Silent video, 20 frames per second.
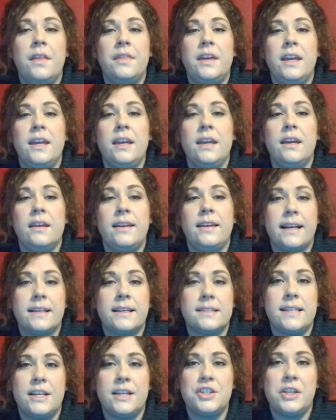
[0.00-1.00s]
The
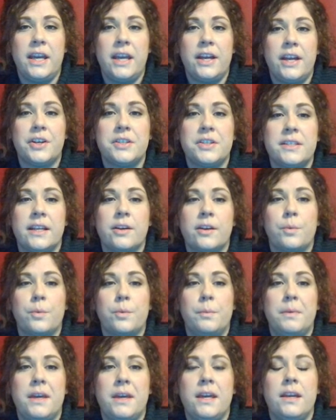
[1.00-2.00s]
next educator standard
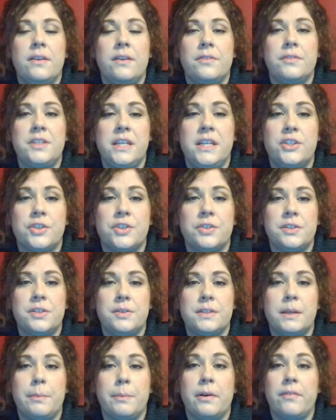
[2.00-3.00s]
will be teachers
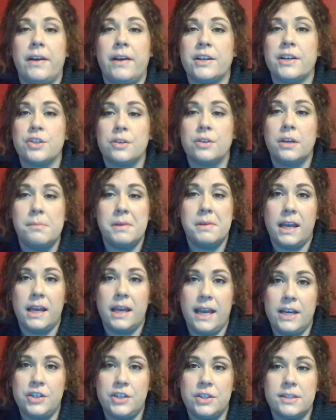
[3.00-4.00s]
using professional
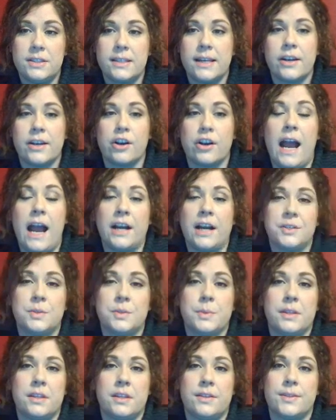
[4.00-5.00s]
communications and
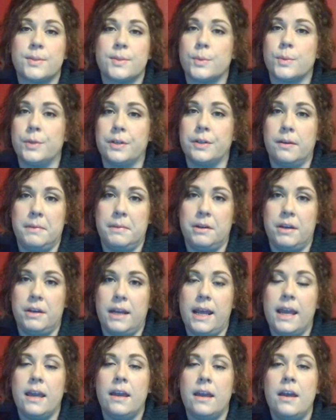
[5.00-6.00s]
interactions within the school
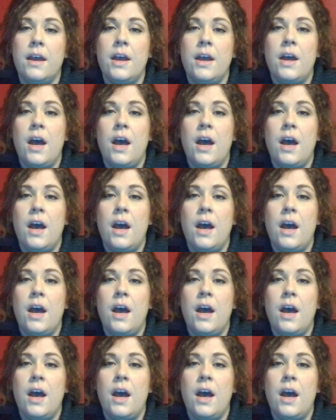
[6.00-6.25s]
community.